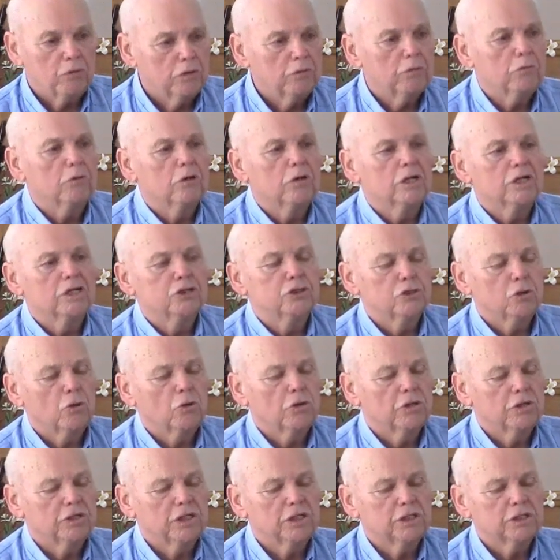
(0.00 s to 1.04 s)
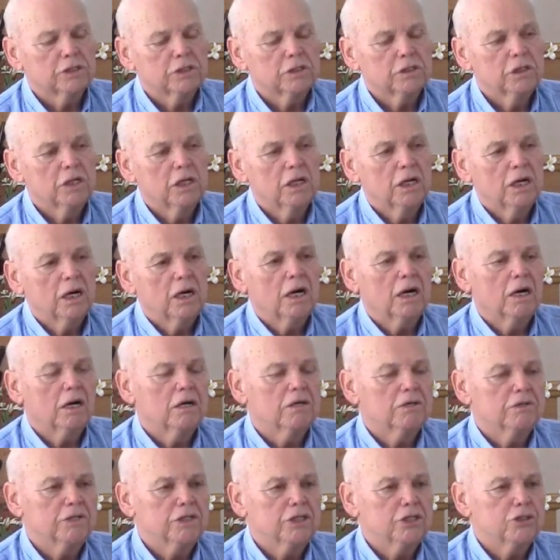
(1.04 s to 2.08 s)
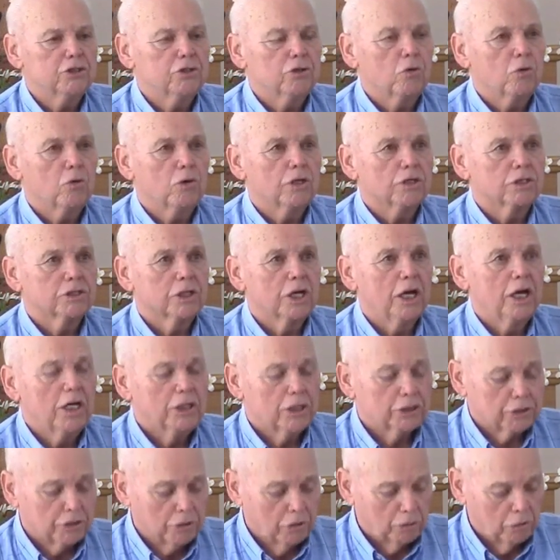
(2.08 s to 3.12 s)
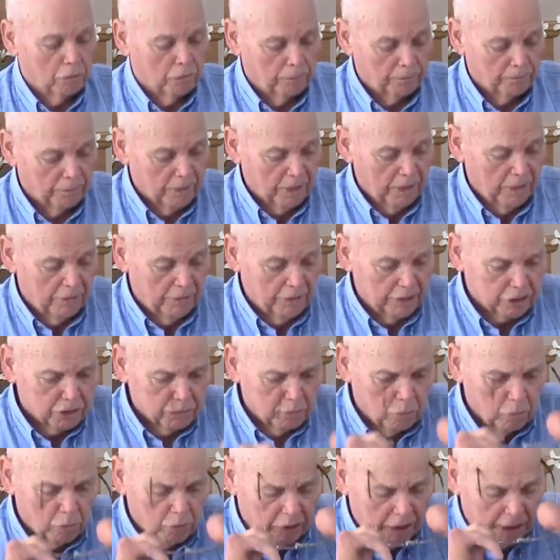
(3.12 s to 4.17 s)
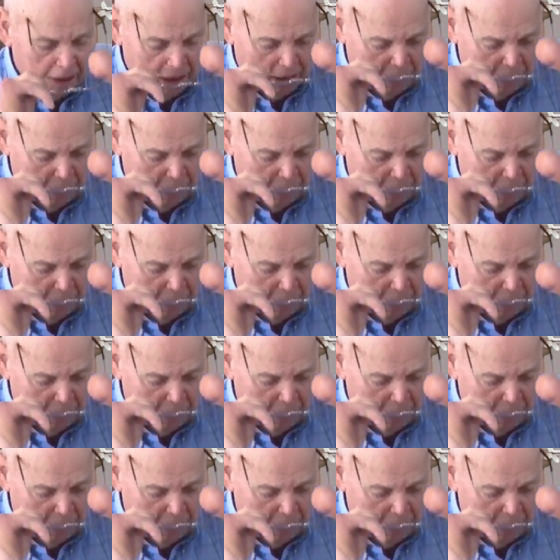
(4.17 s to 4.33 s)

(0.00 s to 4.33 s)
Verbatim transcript: we will enjoy these uh, these words. So this morning